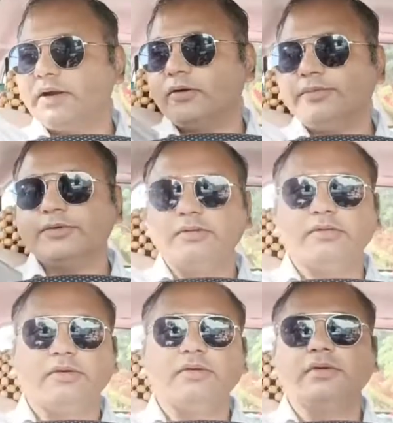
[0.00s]

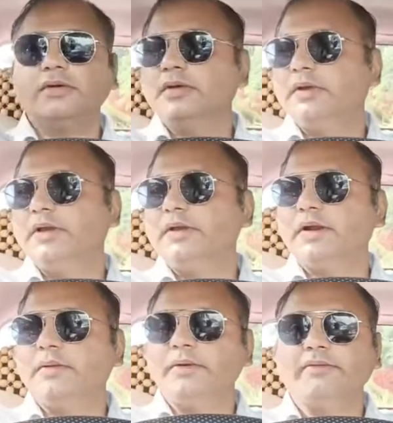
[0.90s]
options or
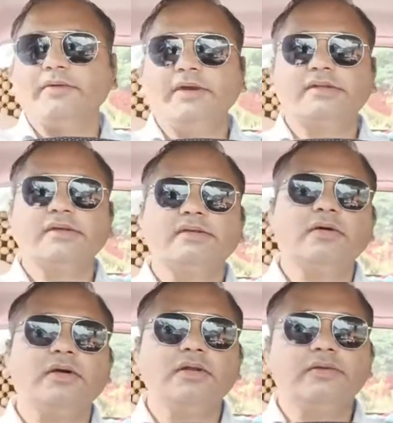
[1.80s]
incorrect, but we'll discuss
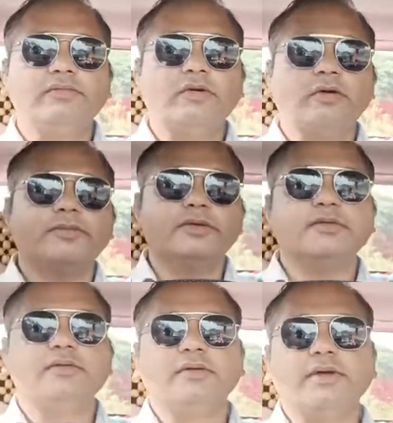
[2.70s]
all the 4
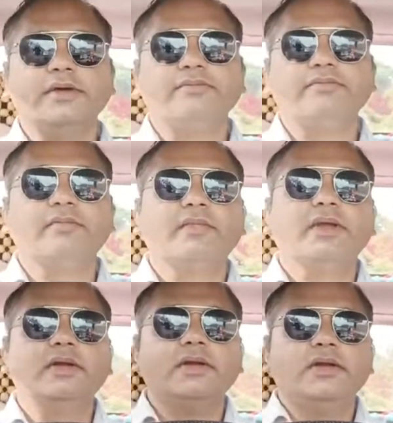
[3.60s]
options. Okay,
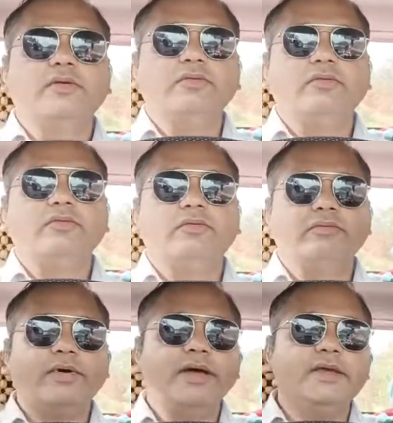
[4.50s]

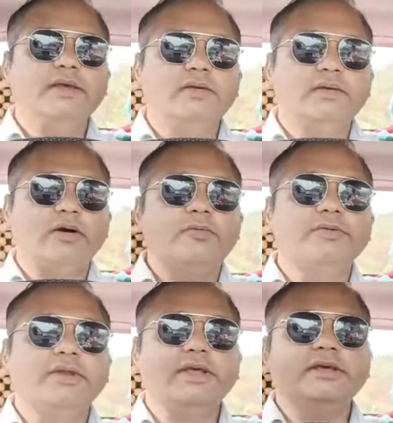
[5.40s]
why
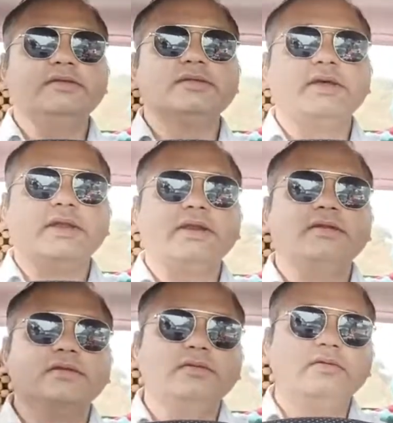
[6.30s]
option A is correct,
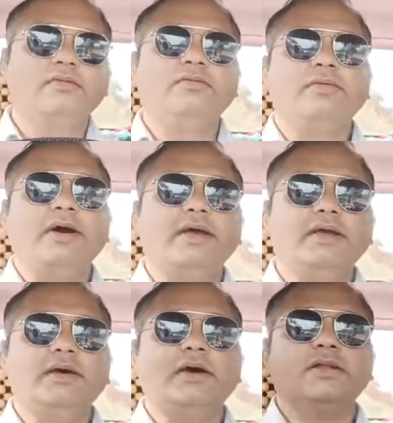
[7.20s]

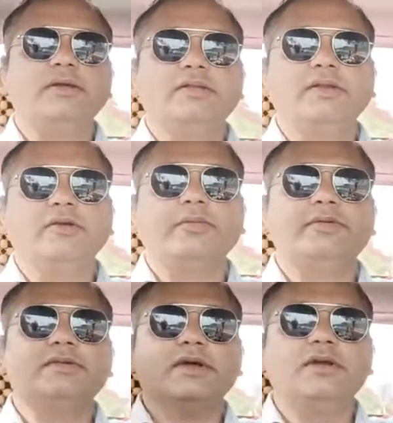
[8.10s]
why other 3
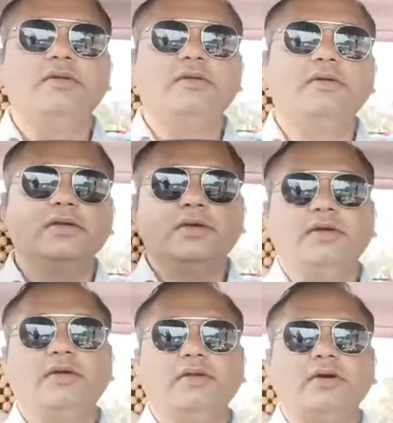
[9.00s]
options are
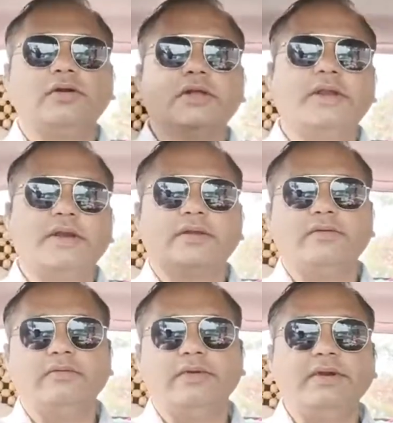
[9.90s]
not correct.
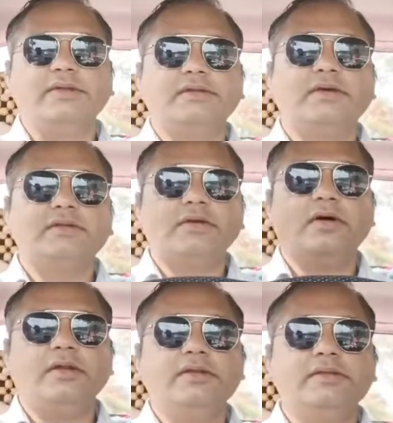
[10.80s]
We'll discuss
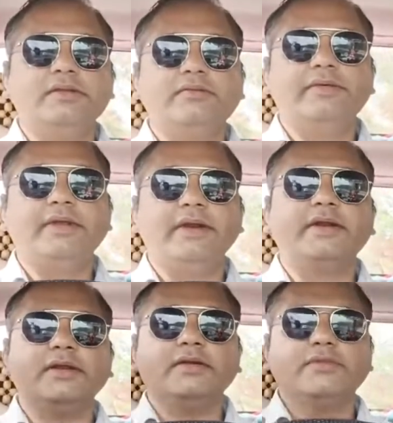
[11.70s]
all this in very
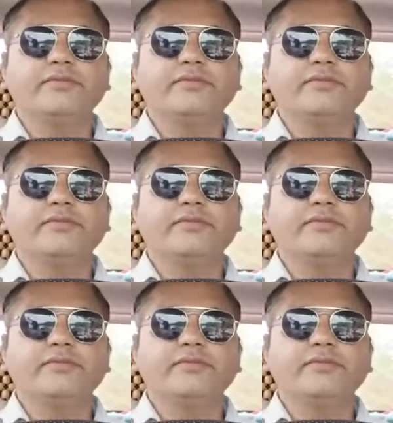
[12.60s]
detail.